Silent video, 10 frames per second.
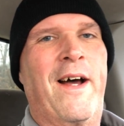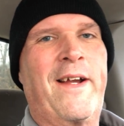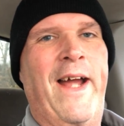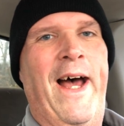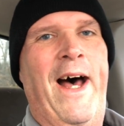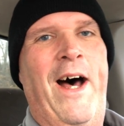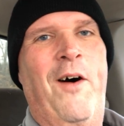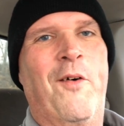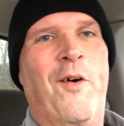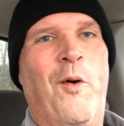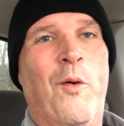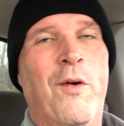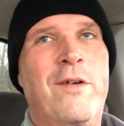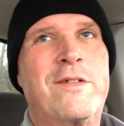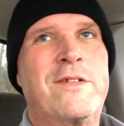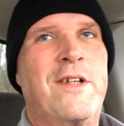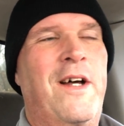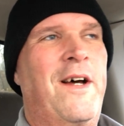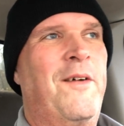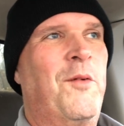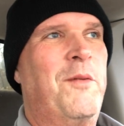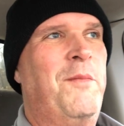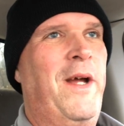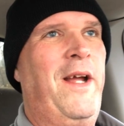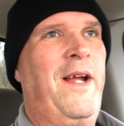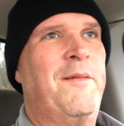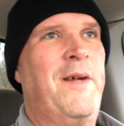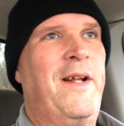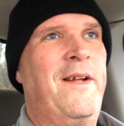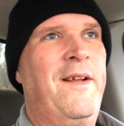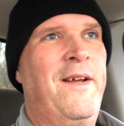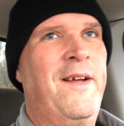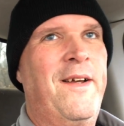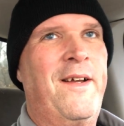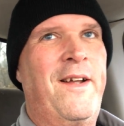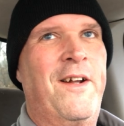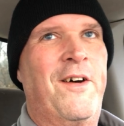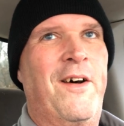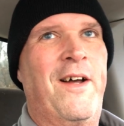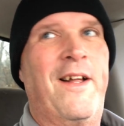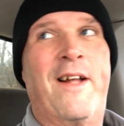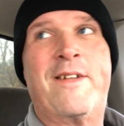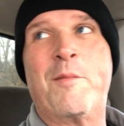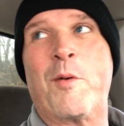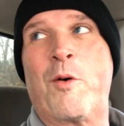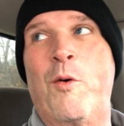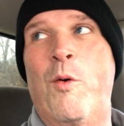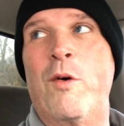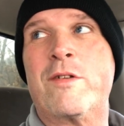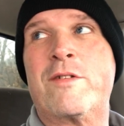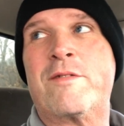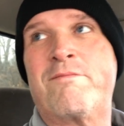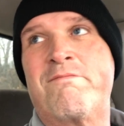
cow or a horse would be. I mean, a typical horse,